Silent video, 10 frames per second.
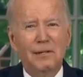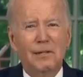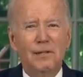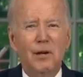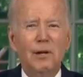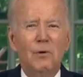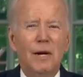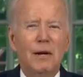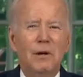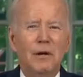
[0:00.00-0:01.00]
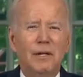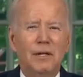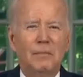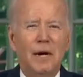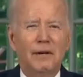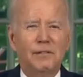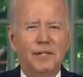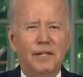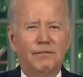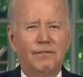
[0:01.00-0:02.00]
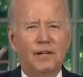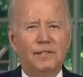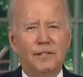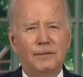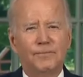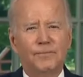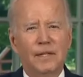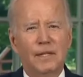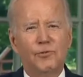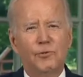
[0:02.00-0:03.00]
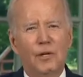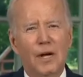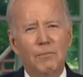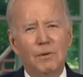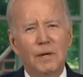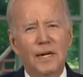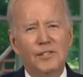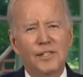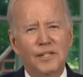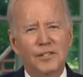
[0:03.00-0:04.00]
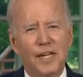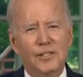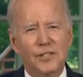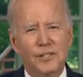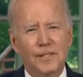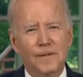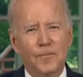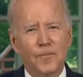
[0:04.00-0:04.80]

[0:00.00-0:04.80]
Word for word: Look, the only way American democracy can function is through compromise and consensus.